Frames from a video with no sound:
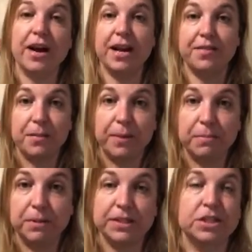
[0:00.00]
grade in the
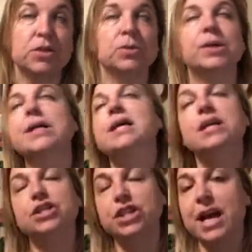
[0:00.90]
public school.
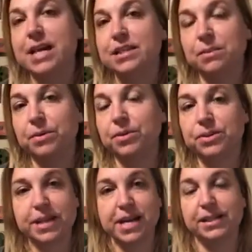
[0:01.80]
She has some little
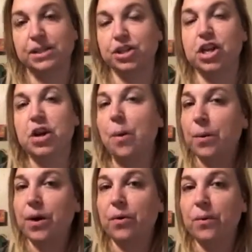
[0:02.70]
tests that you can go
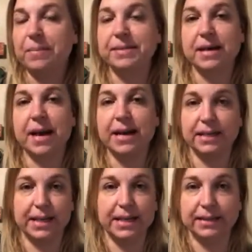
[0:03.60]
on her website
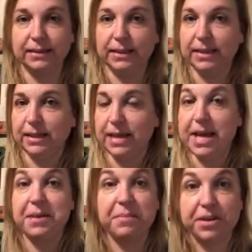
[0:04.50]
and
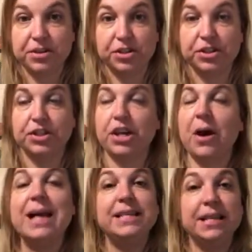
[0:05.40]
administer. So
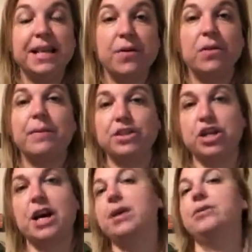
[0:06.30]
I did that with my
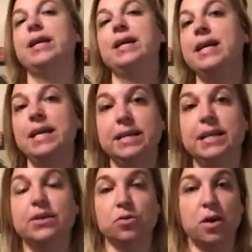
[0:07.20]
child, and he
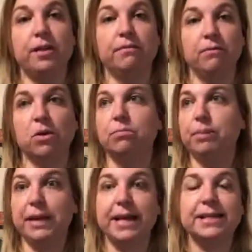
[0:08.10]
did qualify or
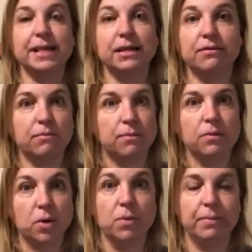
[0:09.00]
place in
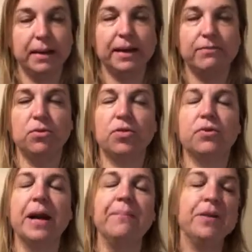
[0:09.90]
what would be level
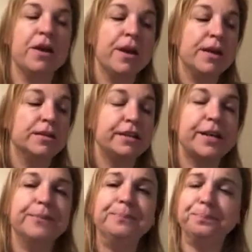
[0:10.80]
3.
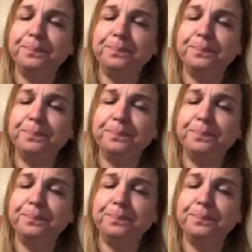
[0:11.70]
So